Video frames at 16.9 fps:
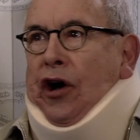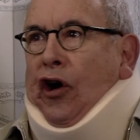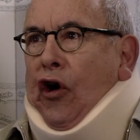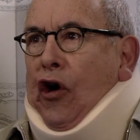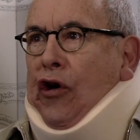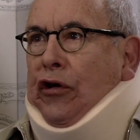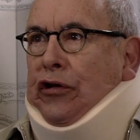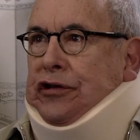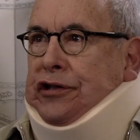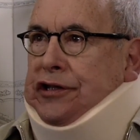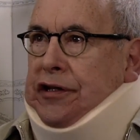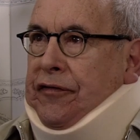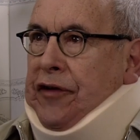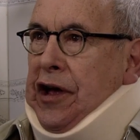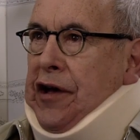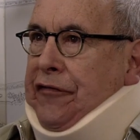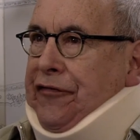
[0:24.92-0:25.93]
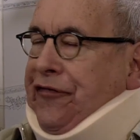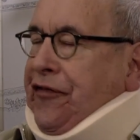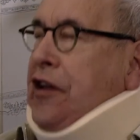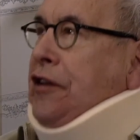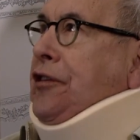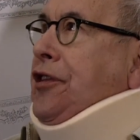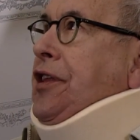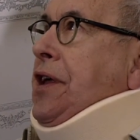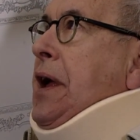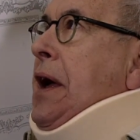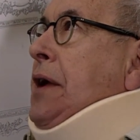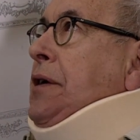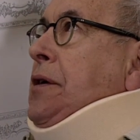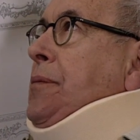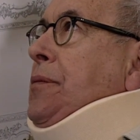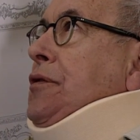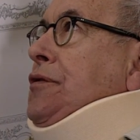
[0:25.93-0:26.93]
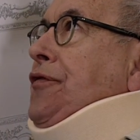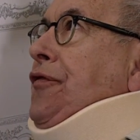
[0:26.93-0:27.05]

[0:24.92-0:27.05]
Hordes of filthy animals